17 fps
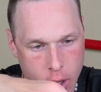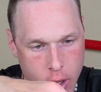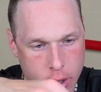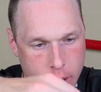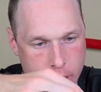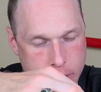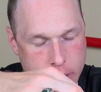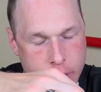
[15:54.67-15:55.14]

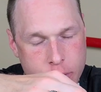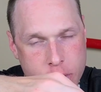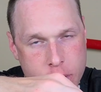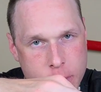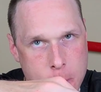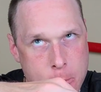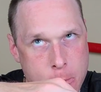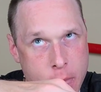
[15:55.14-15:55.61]
Yeah,
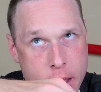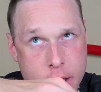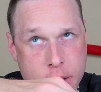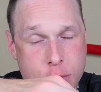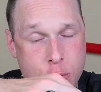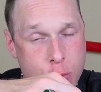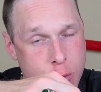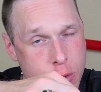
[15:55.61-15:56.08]
definitely,
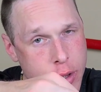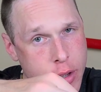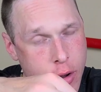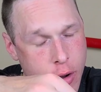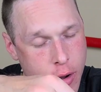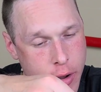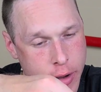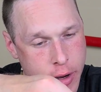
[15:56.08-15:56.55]
it's really
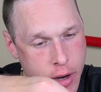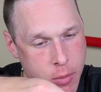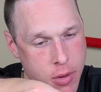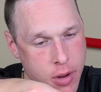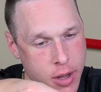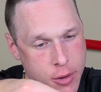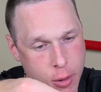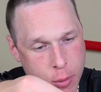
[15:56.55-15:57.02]
hot here,
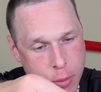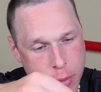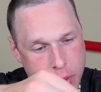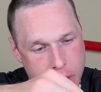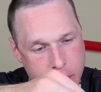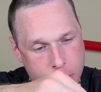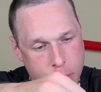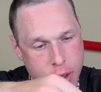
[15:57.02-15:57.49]
but I don't
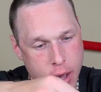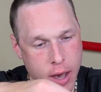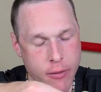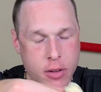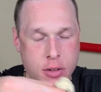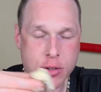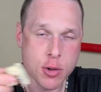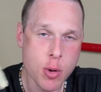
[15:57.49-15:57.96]
think we
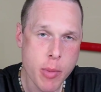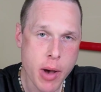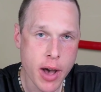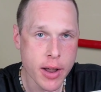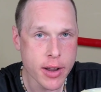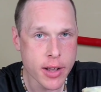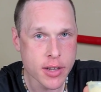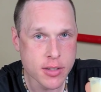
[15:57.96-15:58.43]
have it so
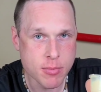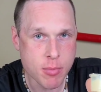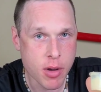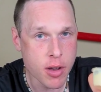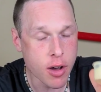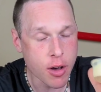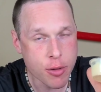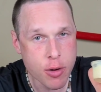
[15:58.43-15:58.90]
bad as
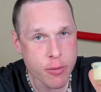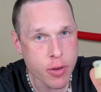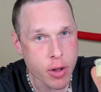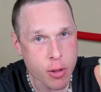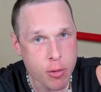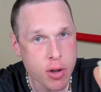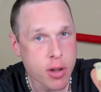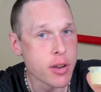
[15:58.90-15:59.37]
my other
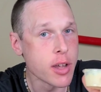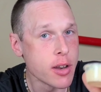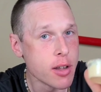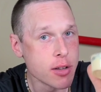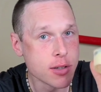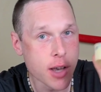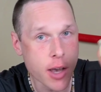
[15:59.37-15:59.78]
fellow Canadians